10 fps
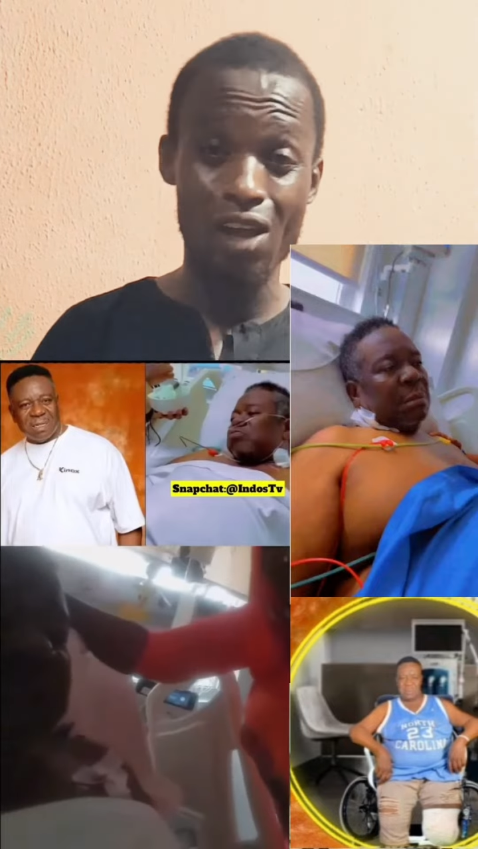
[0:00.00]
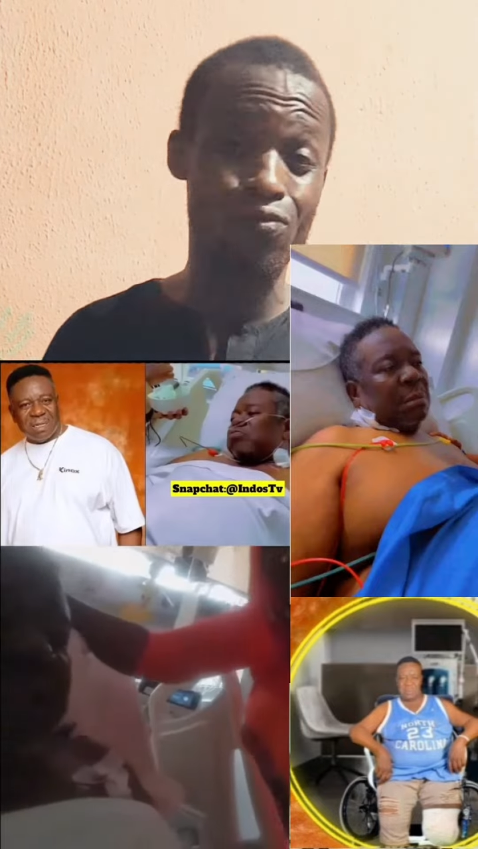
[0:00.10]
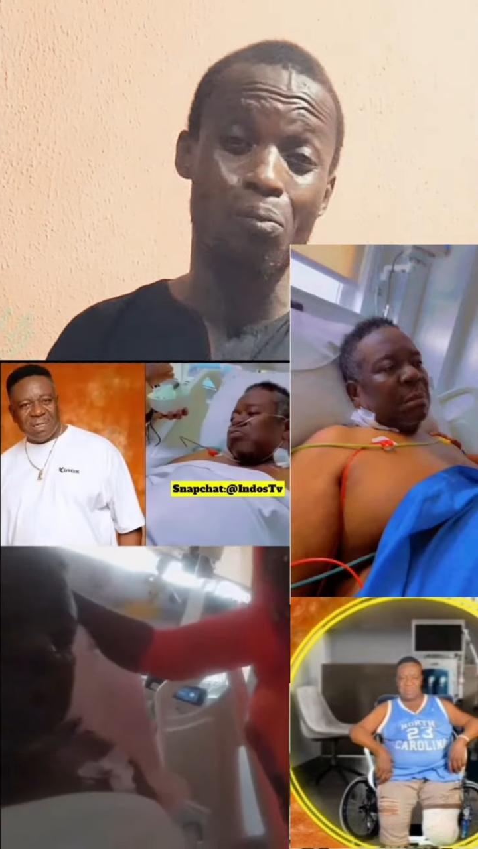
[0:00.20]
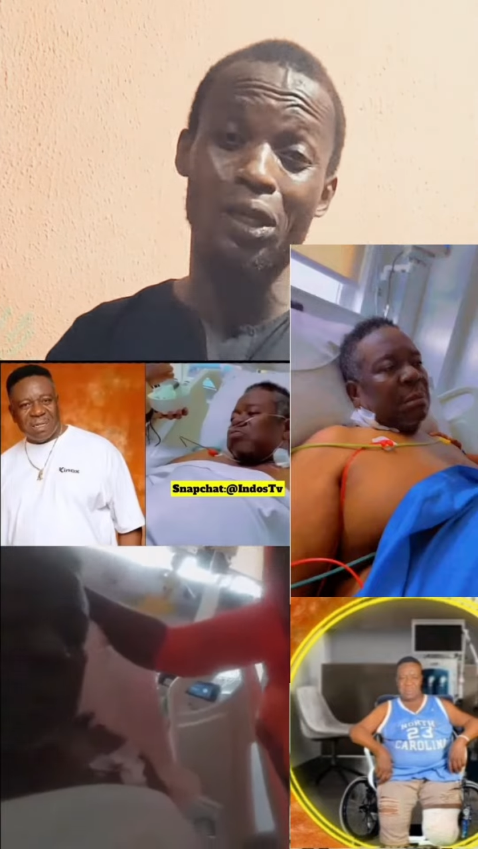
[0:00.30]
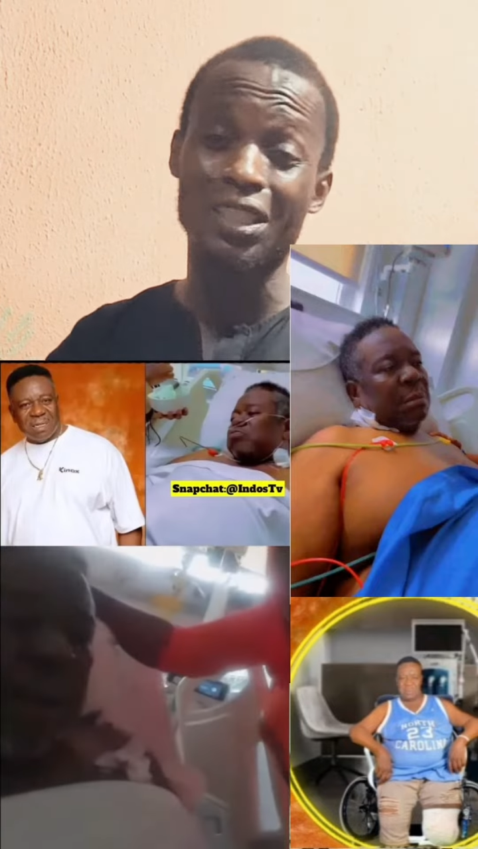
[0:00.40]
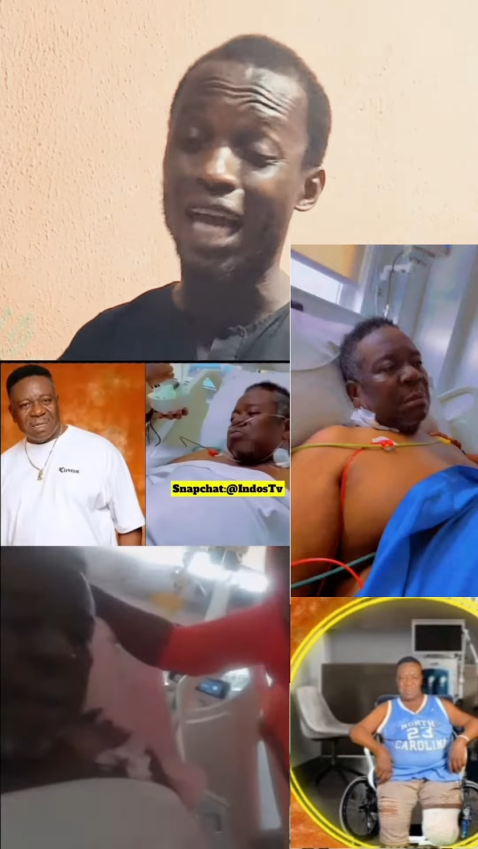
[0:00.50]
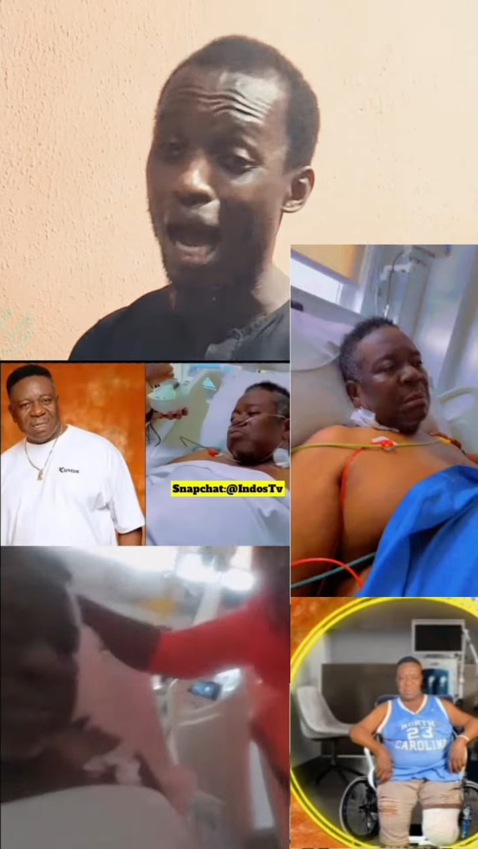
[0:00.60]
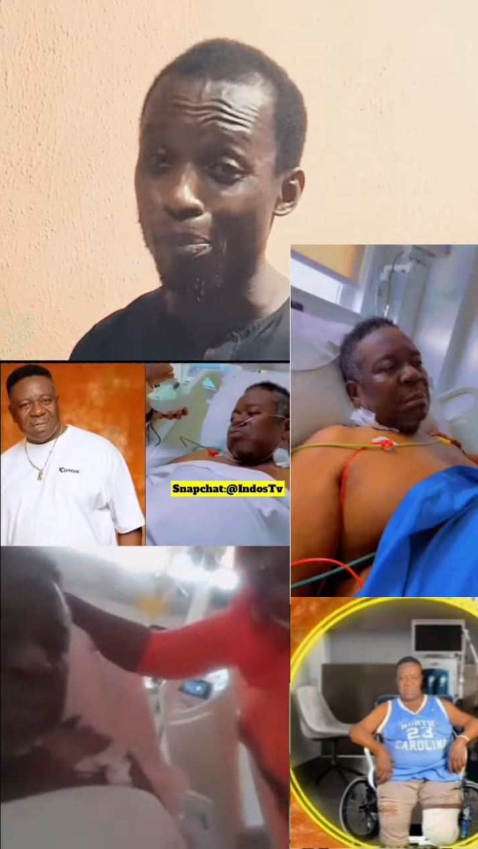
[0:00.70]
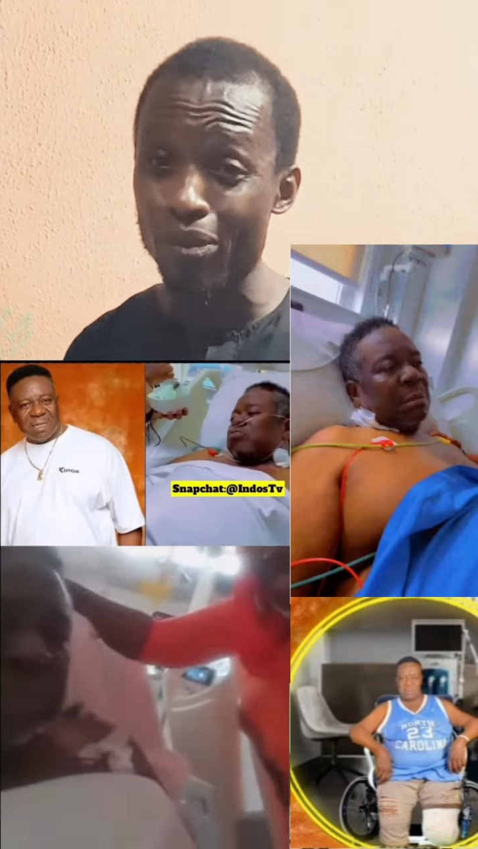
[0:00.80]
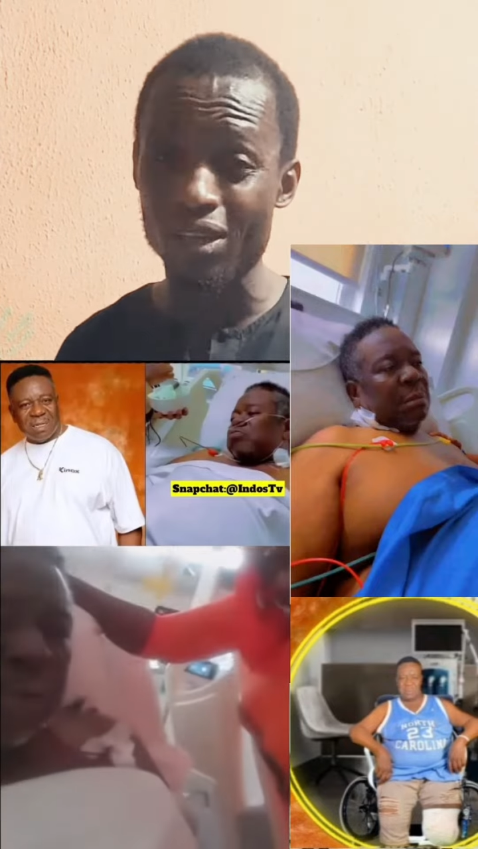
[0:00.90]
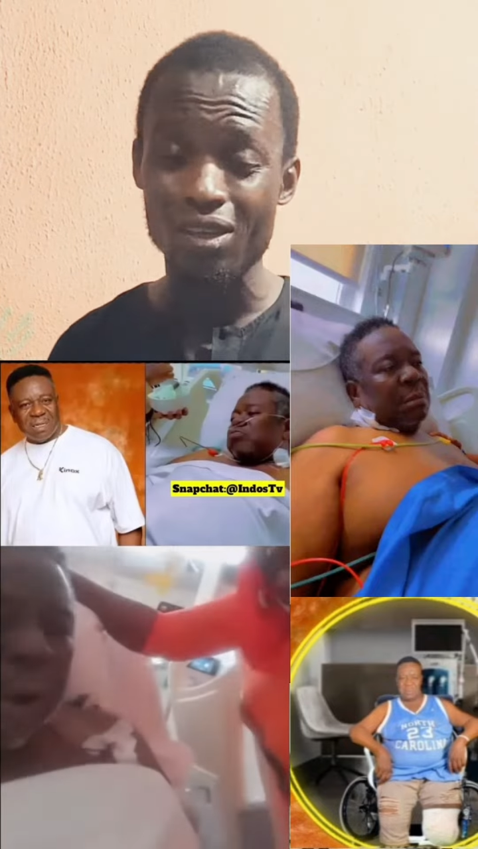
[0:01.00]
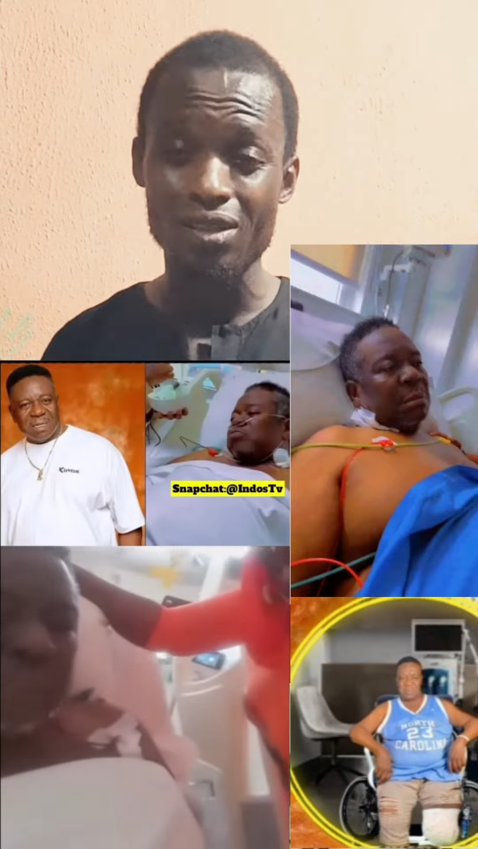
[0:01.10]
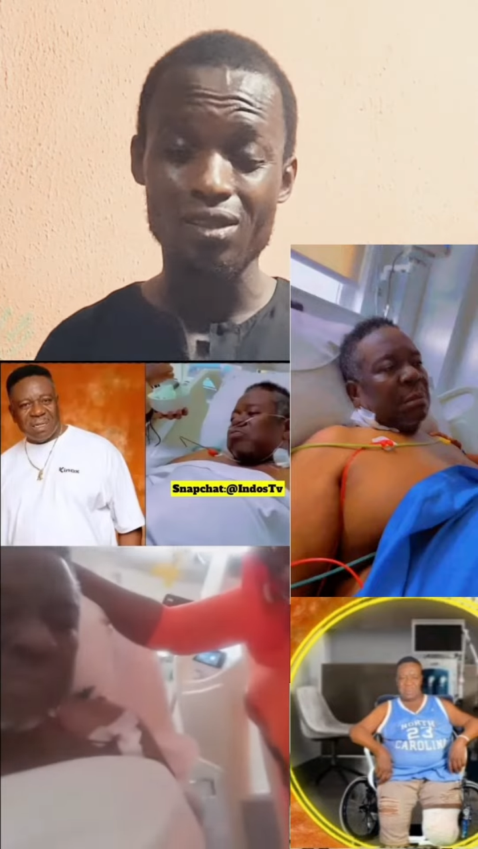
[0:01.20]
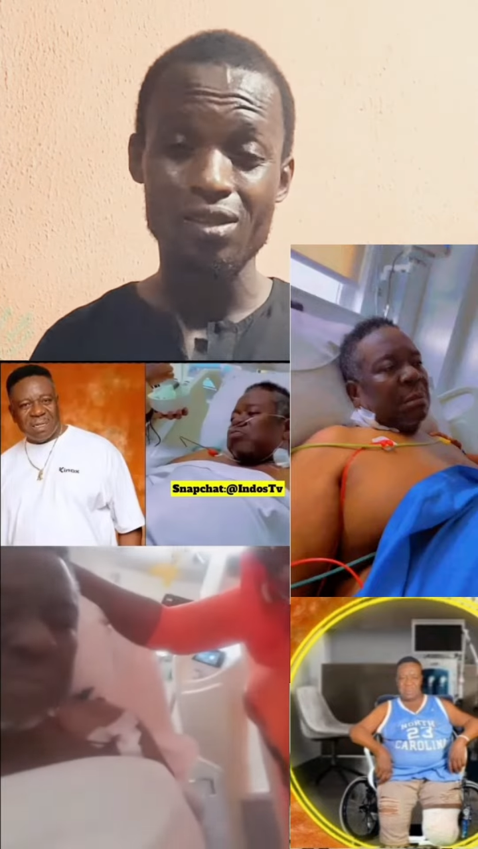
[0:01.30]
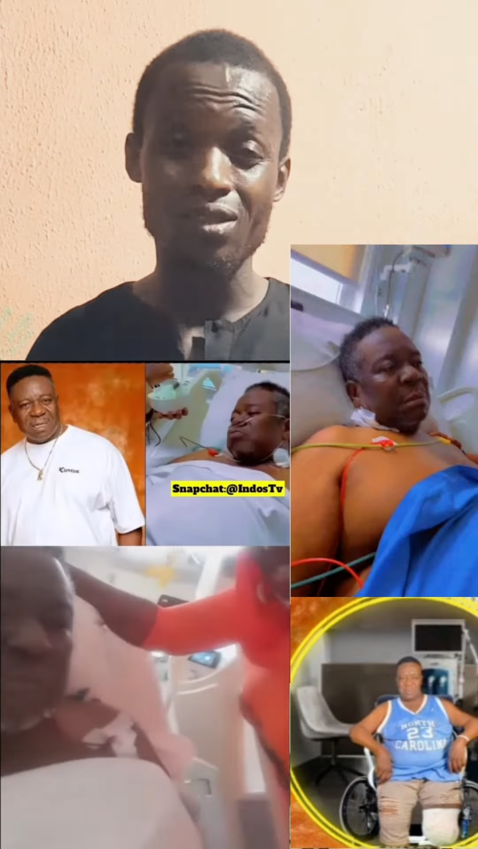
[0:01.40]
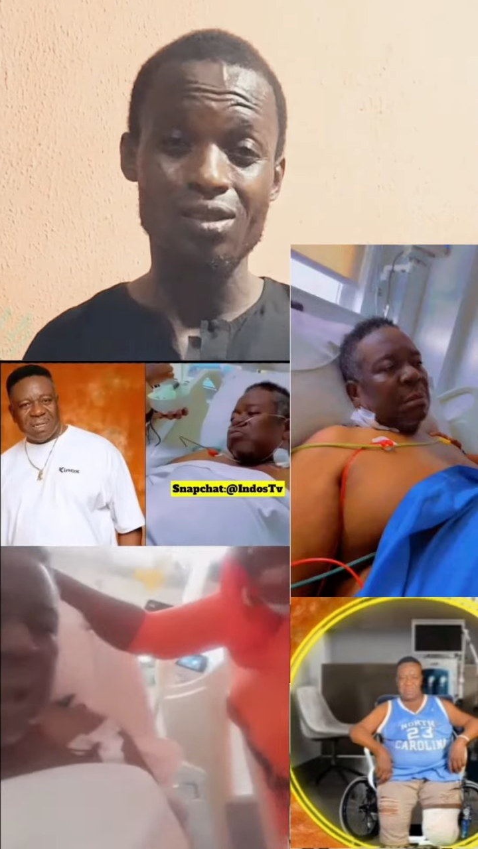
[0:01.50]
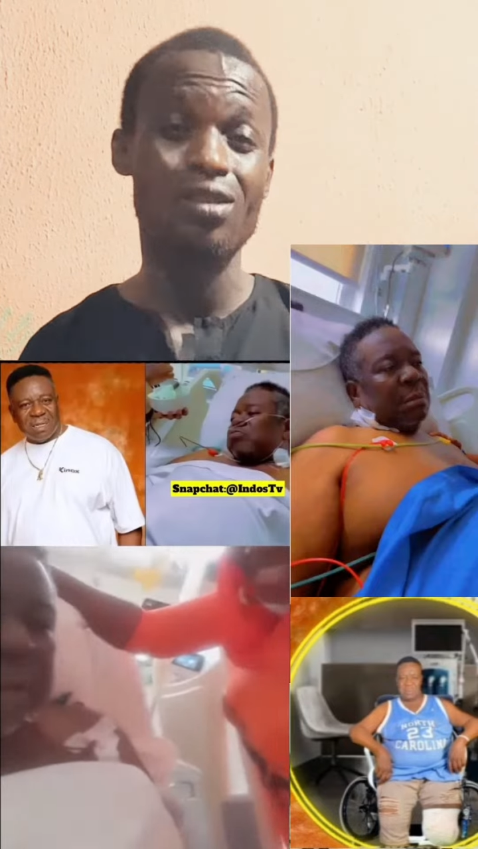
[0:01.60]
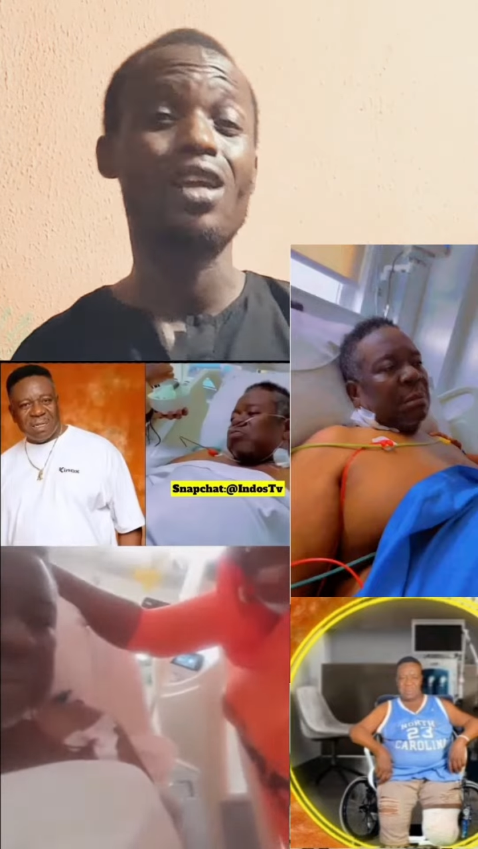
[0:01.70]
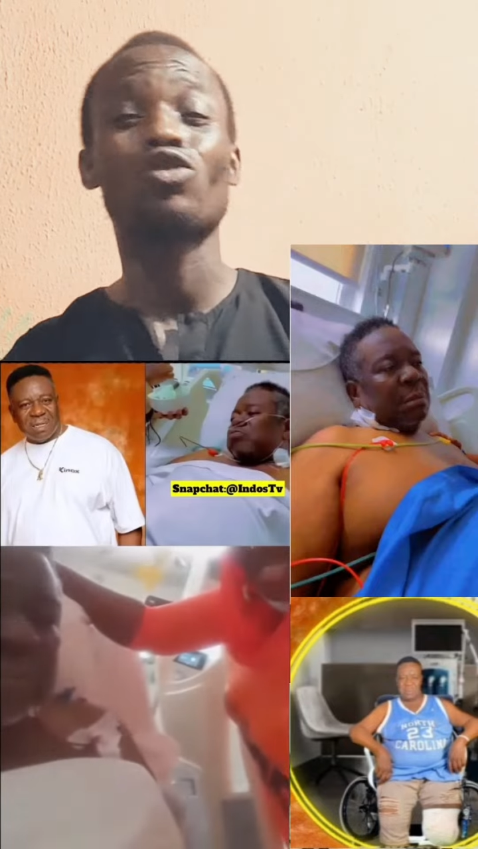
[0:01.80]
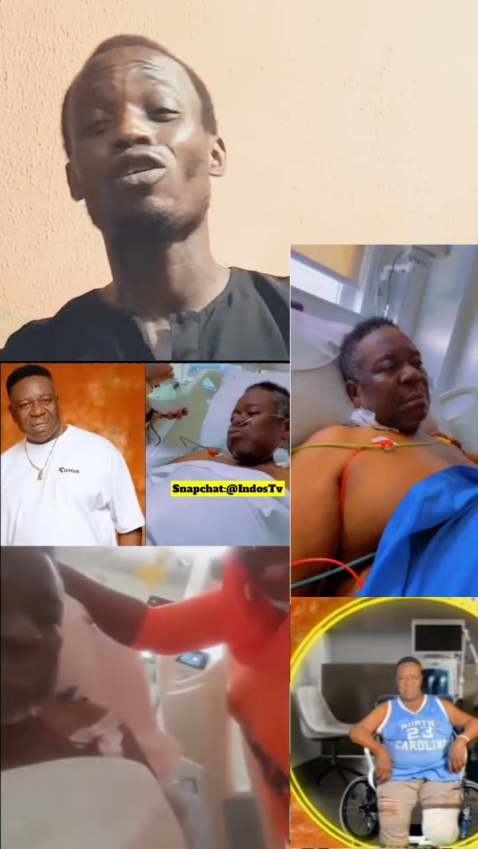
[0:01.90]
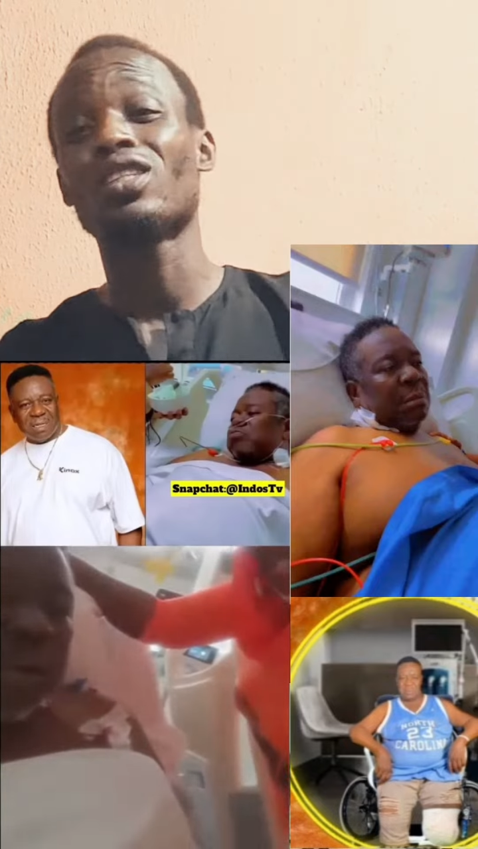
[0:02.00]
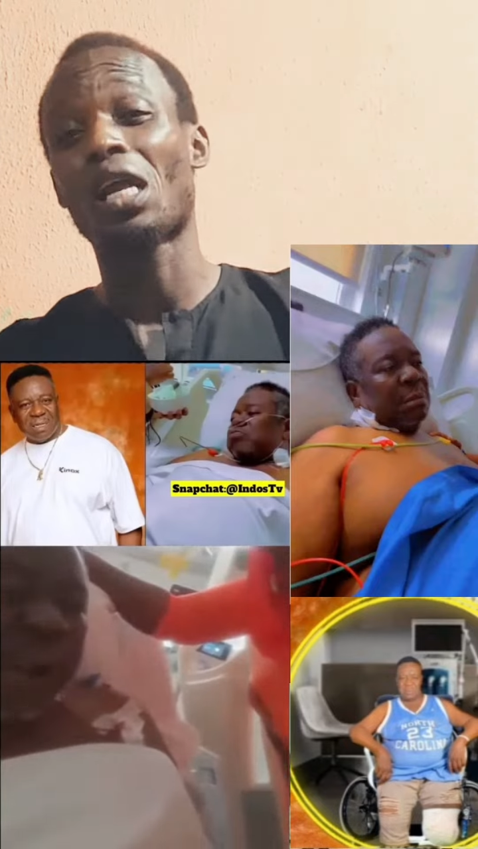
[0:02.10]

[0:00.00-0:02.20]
Everybody that happy, say you don't